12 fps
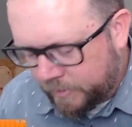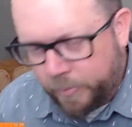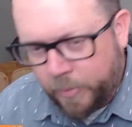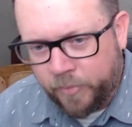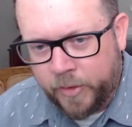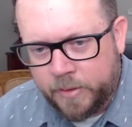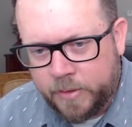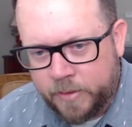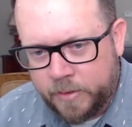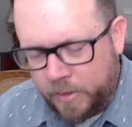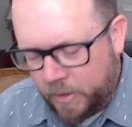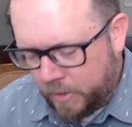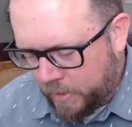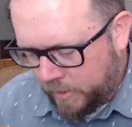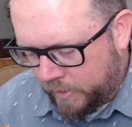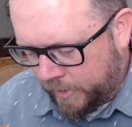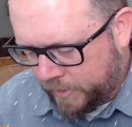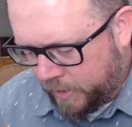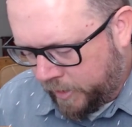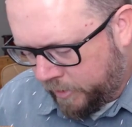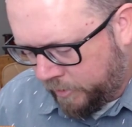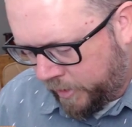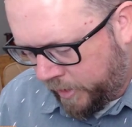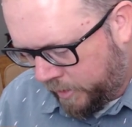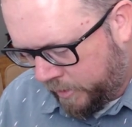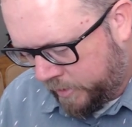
Perfect. That's gonna go there.